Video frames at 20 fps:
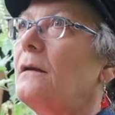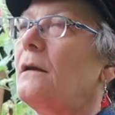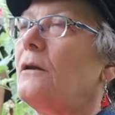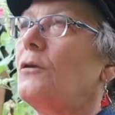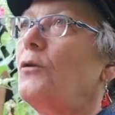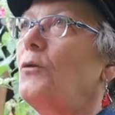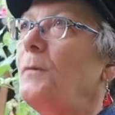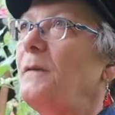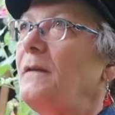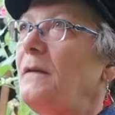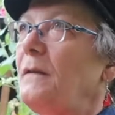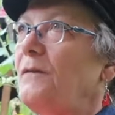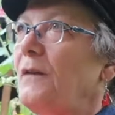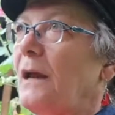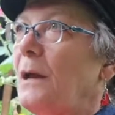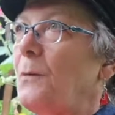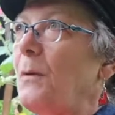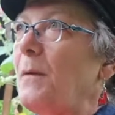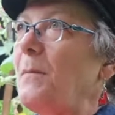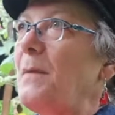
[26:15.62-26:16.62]
groups in
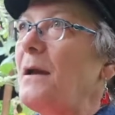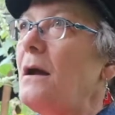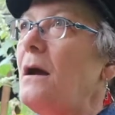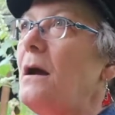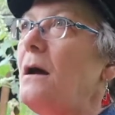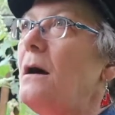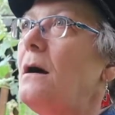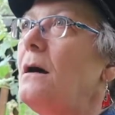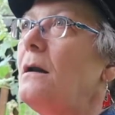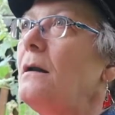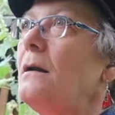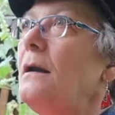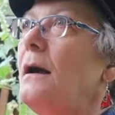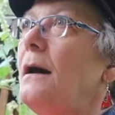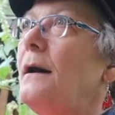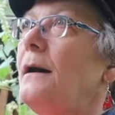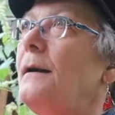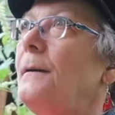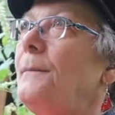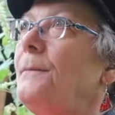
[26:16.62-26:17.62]
Wikwemicon.
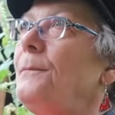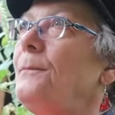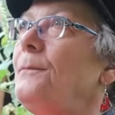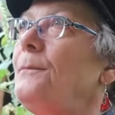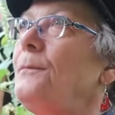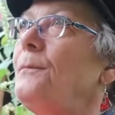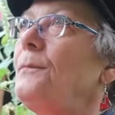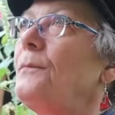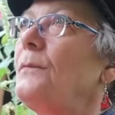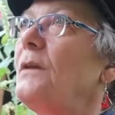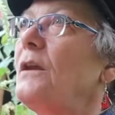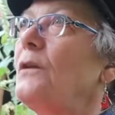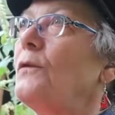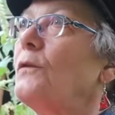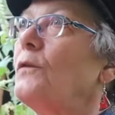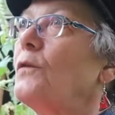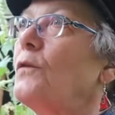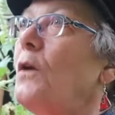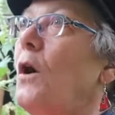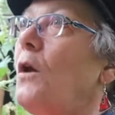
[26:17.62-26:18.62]

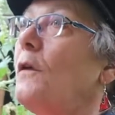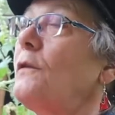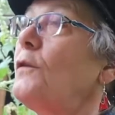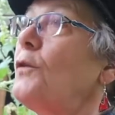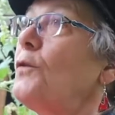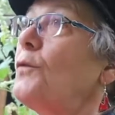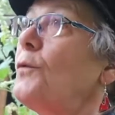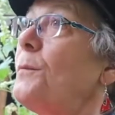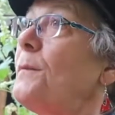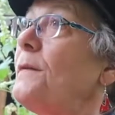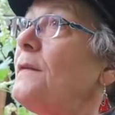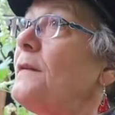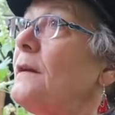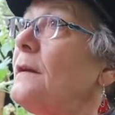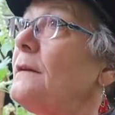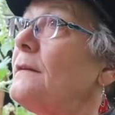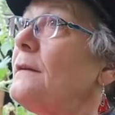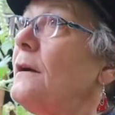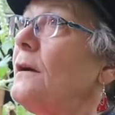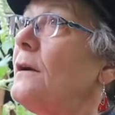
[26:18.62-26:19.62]
There's also groups
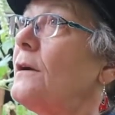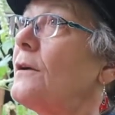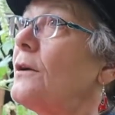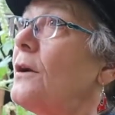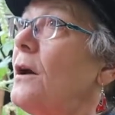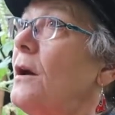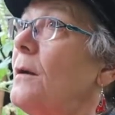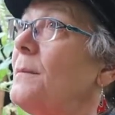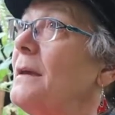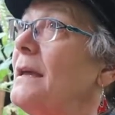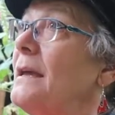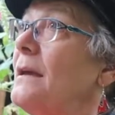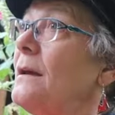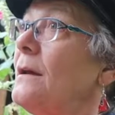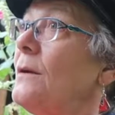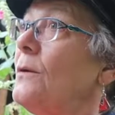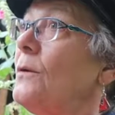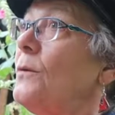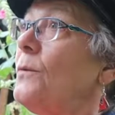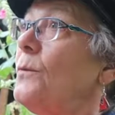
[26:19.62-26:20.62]
that are coming
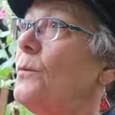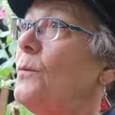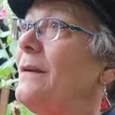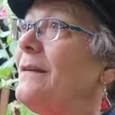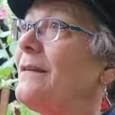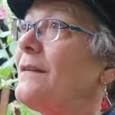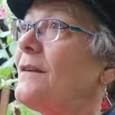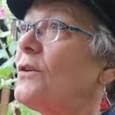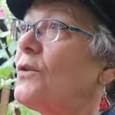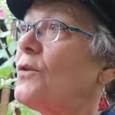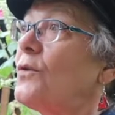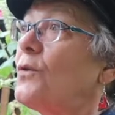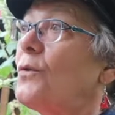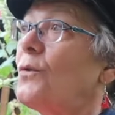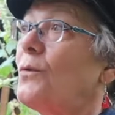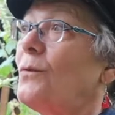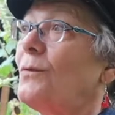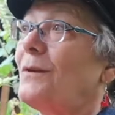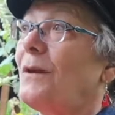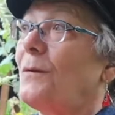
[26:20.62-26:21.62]

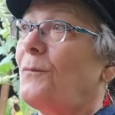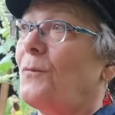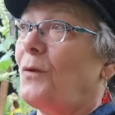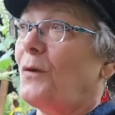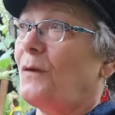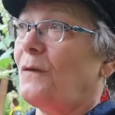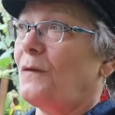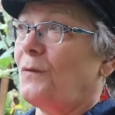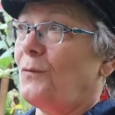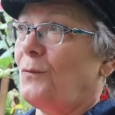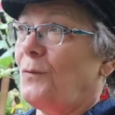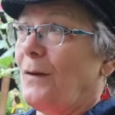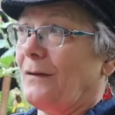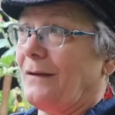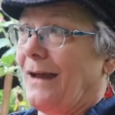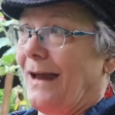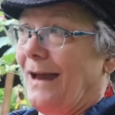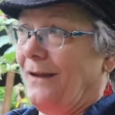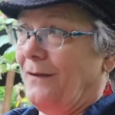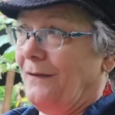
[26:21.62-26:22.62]
that works through
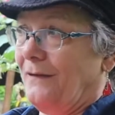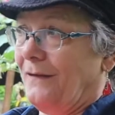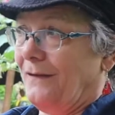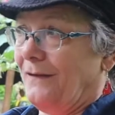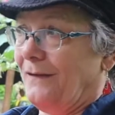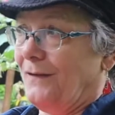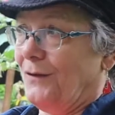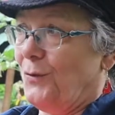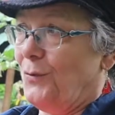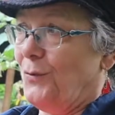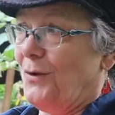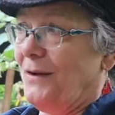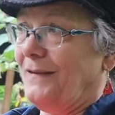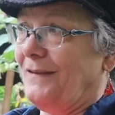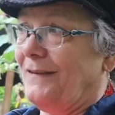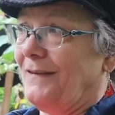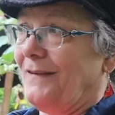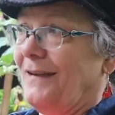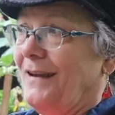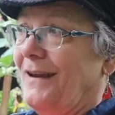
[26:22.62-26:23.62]
the health
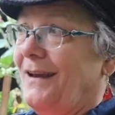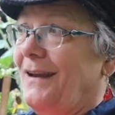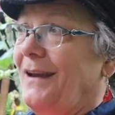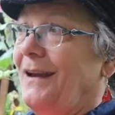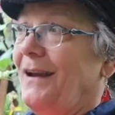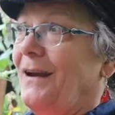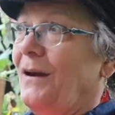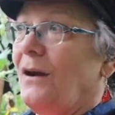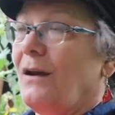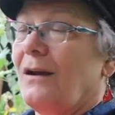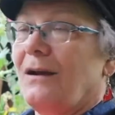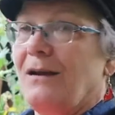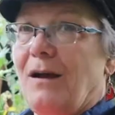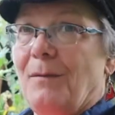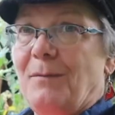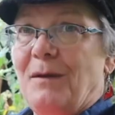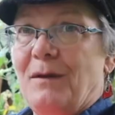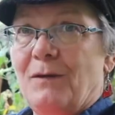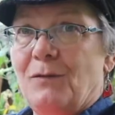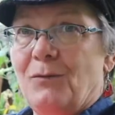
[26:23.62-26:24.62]
units,
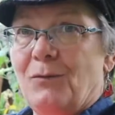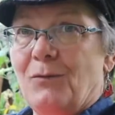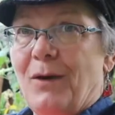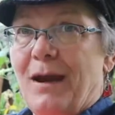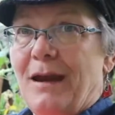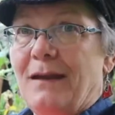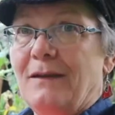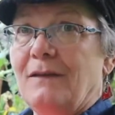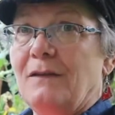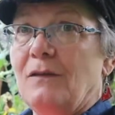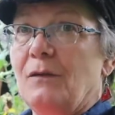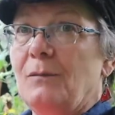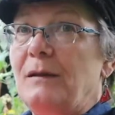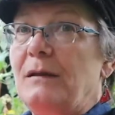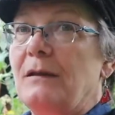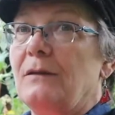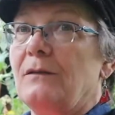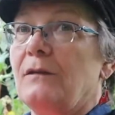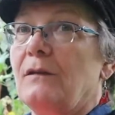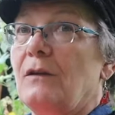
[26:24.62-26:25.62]
coming through grants. So
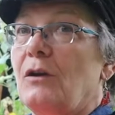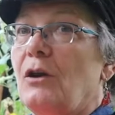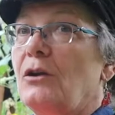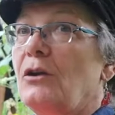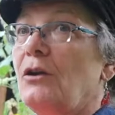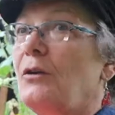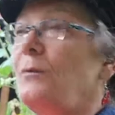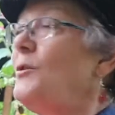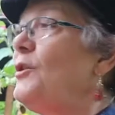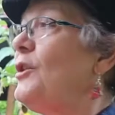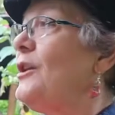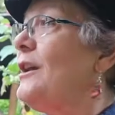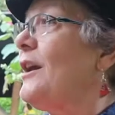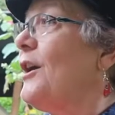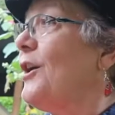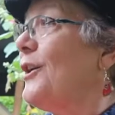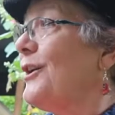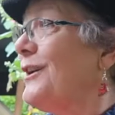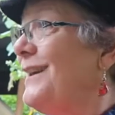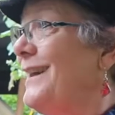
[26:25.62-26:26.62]
there's a lot of community
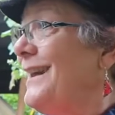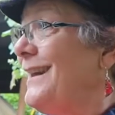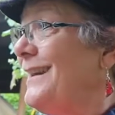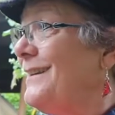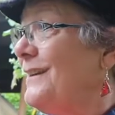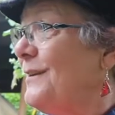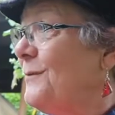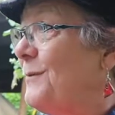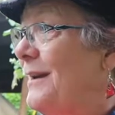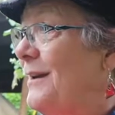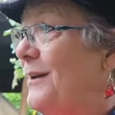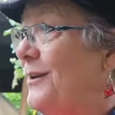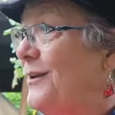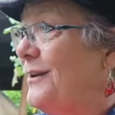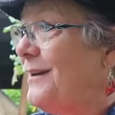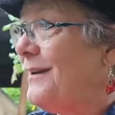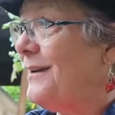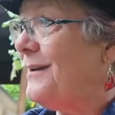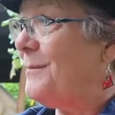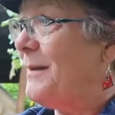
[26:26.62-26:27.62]
gardening that went
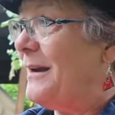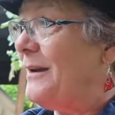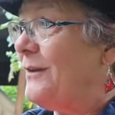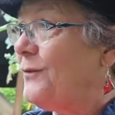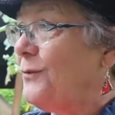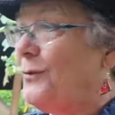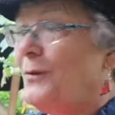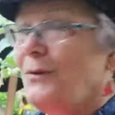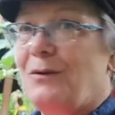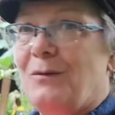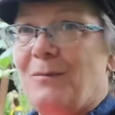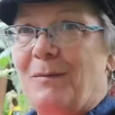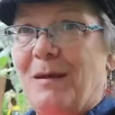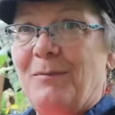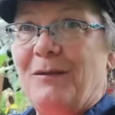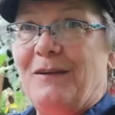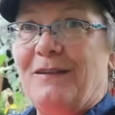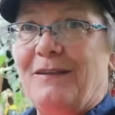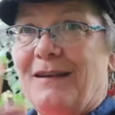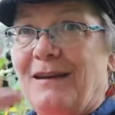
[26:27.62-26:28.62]
on Manitoulin. You may
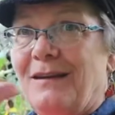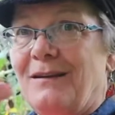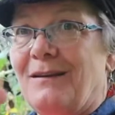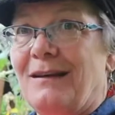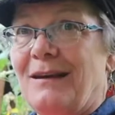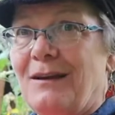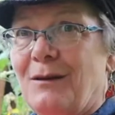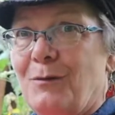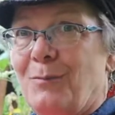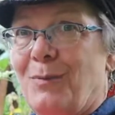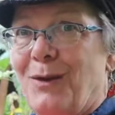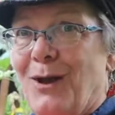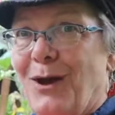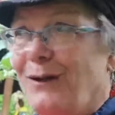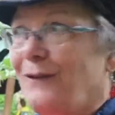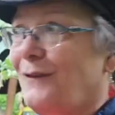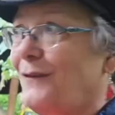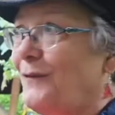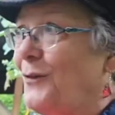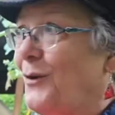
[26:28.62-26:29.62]
be seeing it, little
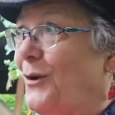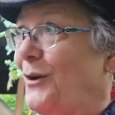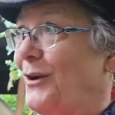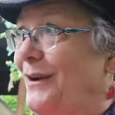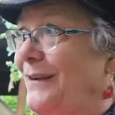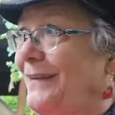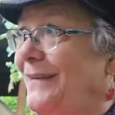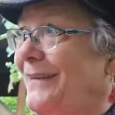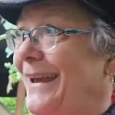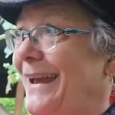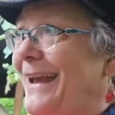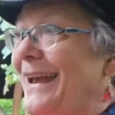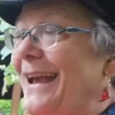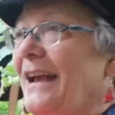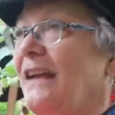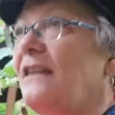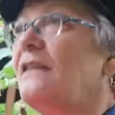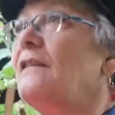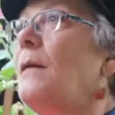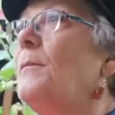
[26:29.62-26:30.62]
plots of gardens,
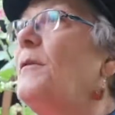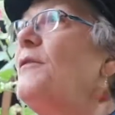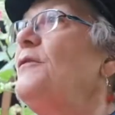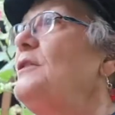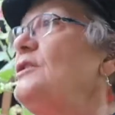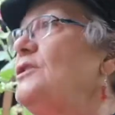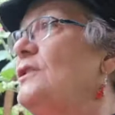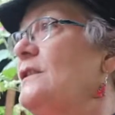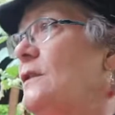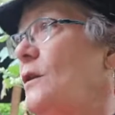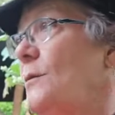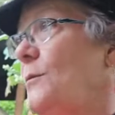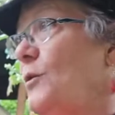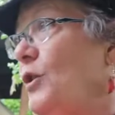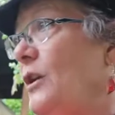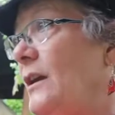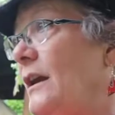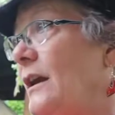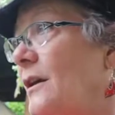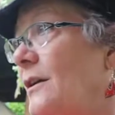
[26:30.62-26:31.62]
some of which is
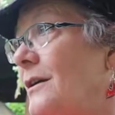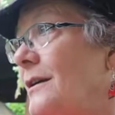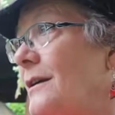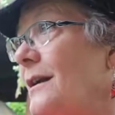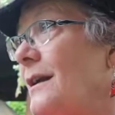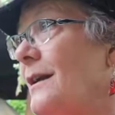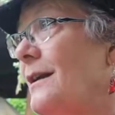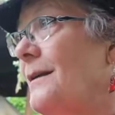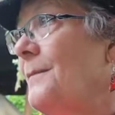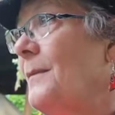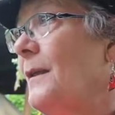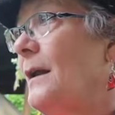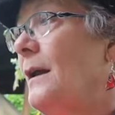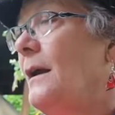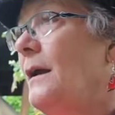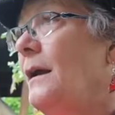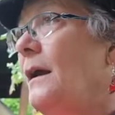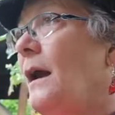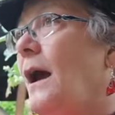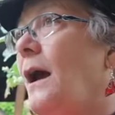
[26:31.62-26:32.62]
community gardening.
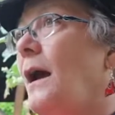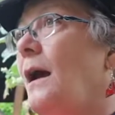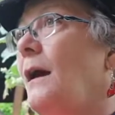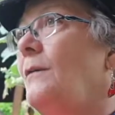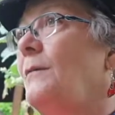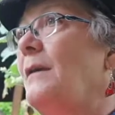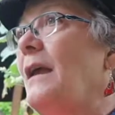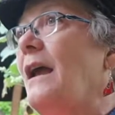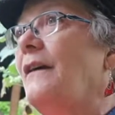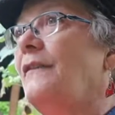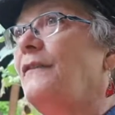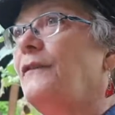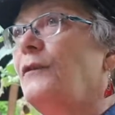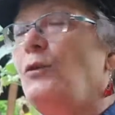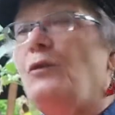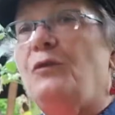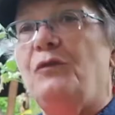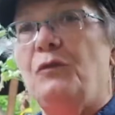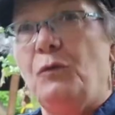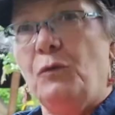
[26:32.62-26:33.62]
We have
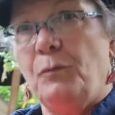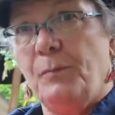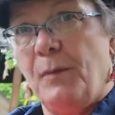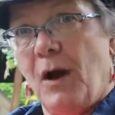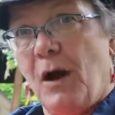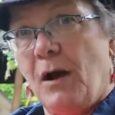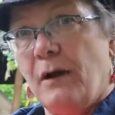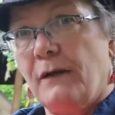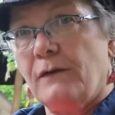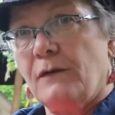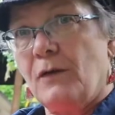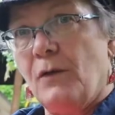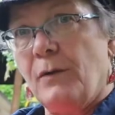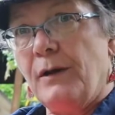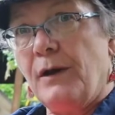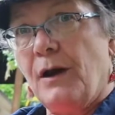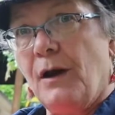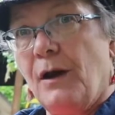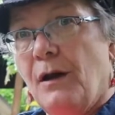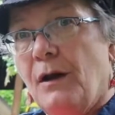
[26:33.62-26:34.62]
good food box
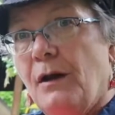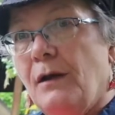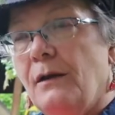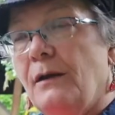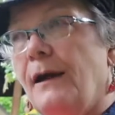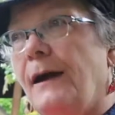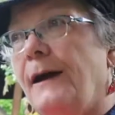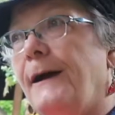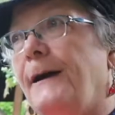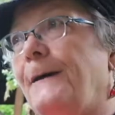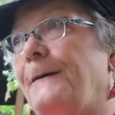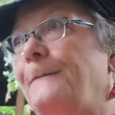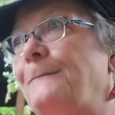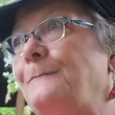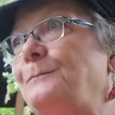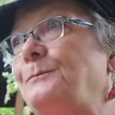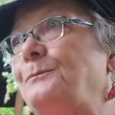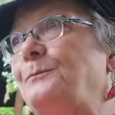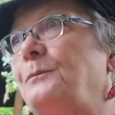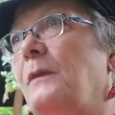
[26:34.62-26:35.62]
going on.
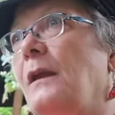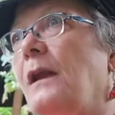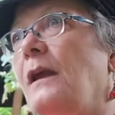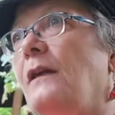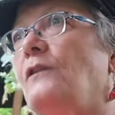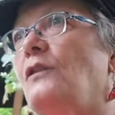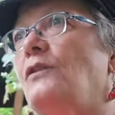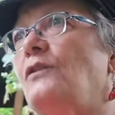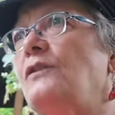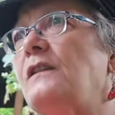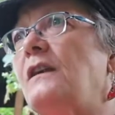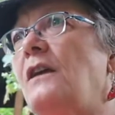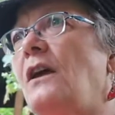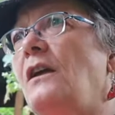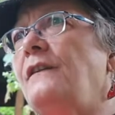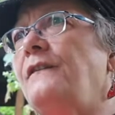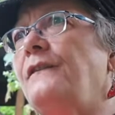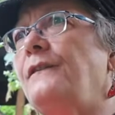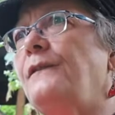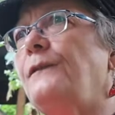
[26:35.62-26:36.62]
So there's a
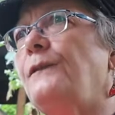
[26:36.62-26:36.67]
lot of